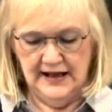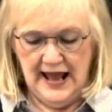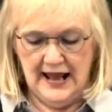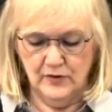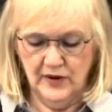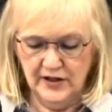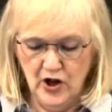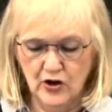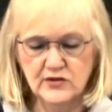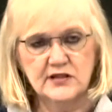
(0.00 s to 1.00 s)
And we
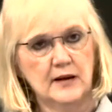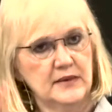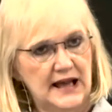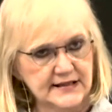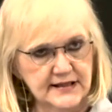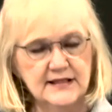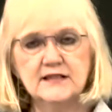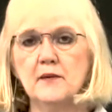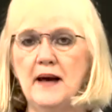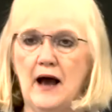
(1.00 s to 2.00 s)
know some lessons
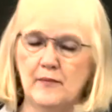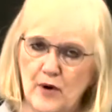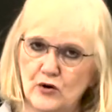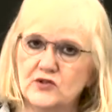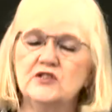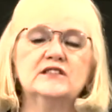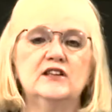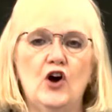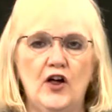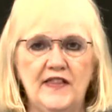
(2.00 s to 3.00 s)
about Moses
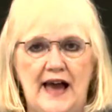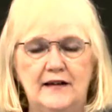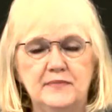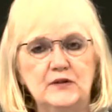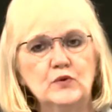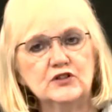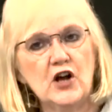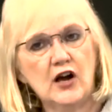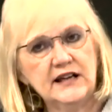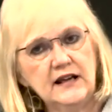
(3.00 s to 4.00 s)
and all that, but we're
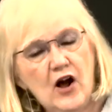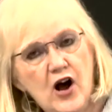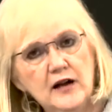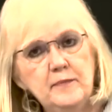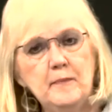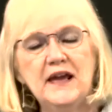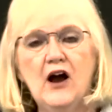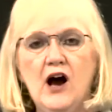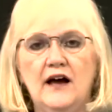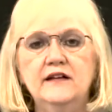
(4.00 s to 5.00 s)
talking on
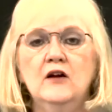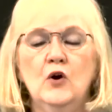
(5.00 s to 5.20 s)
beyond.